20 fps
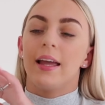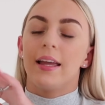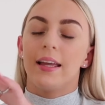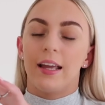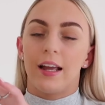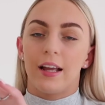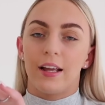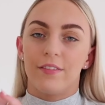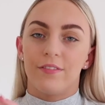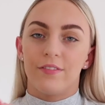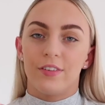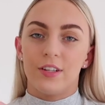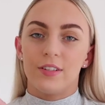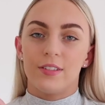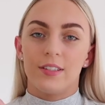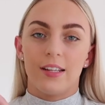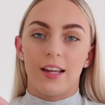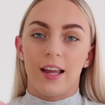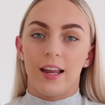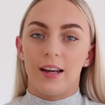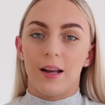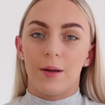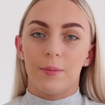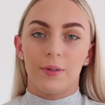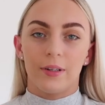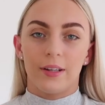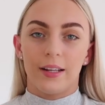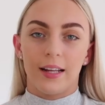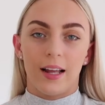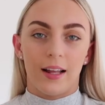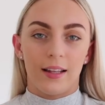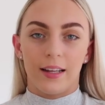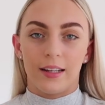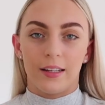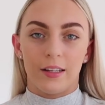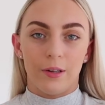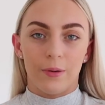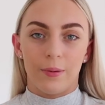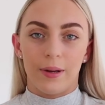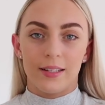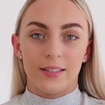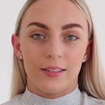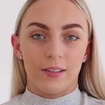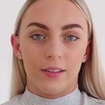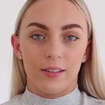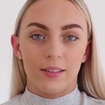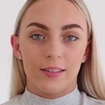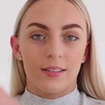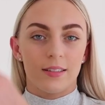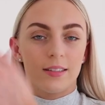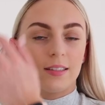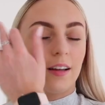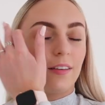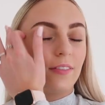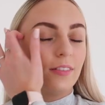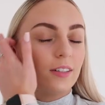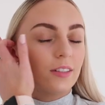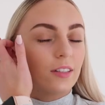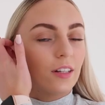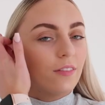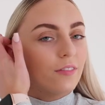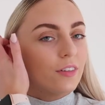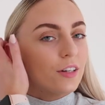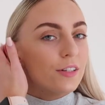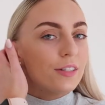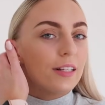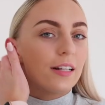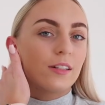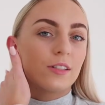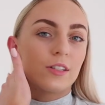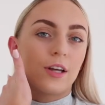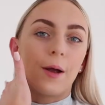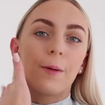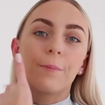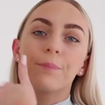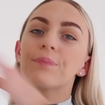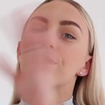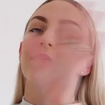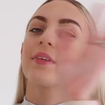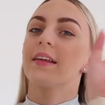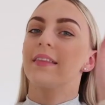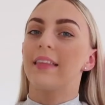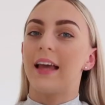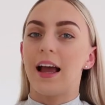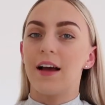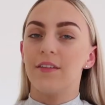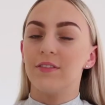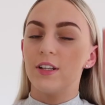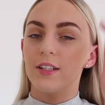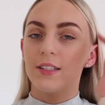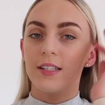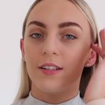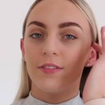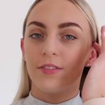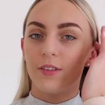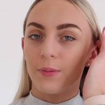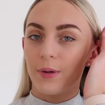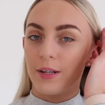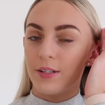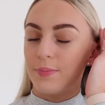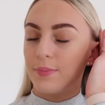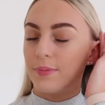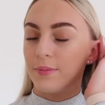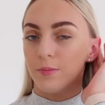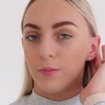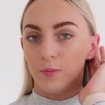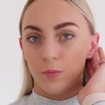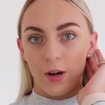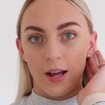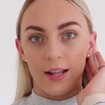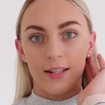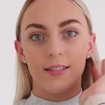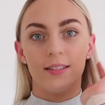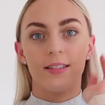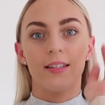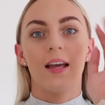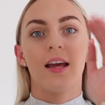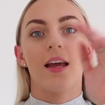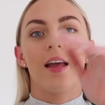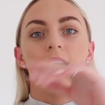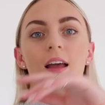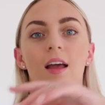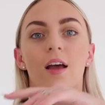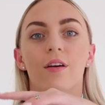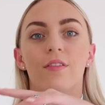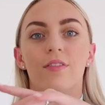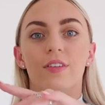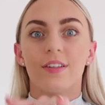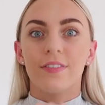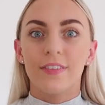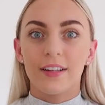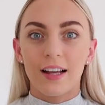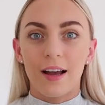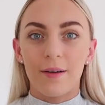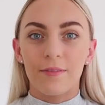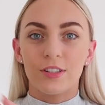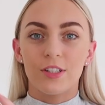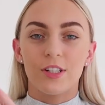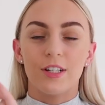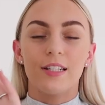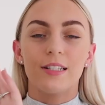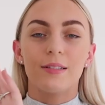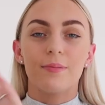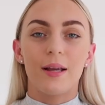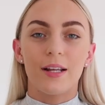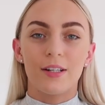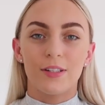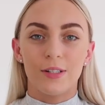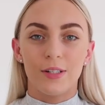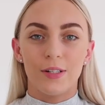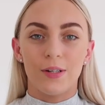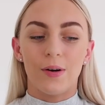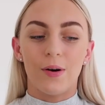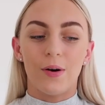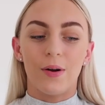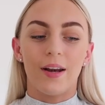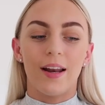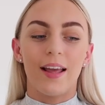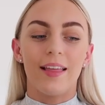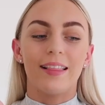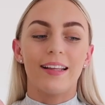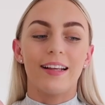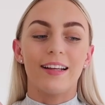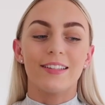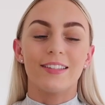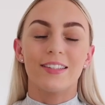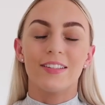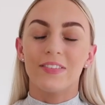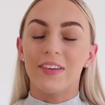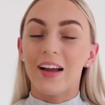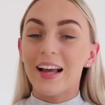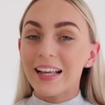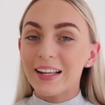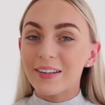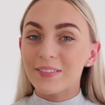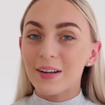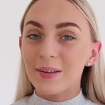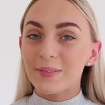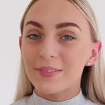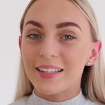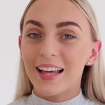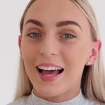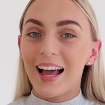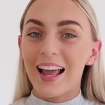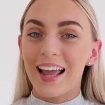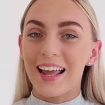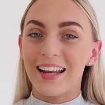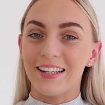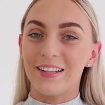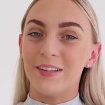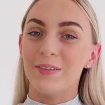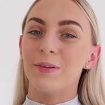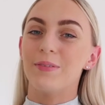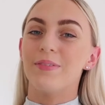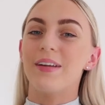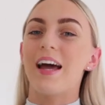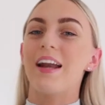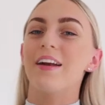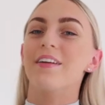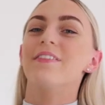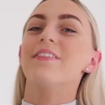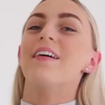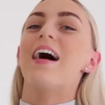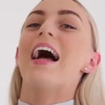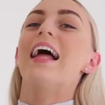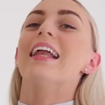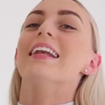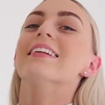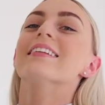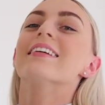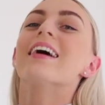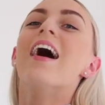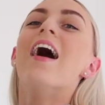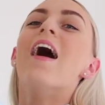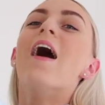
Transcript: you get confused and you end up looking at like US dollars and stuff and it's confusing so they have lots of different ones for different countries, make sure you're on the Australian website and you'll be able to find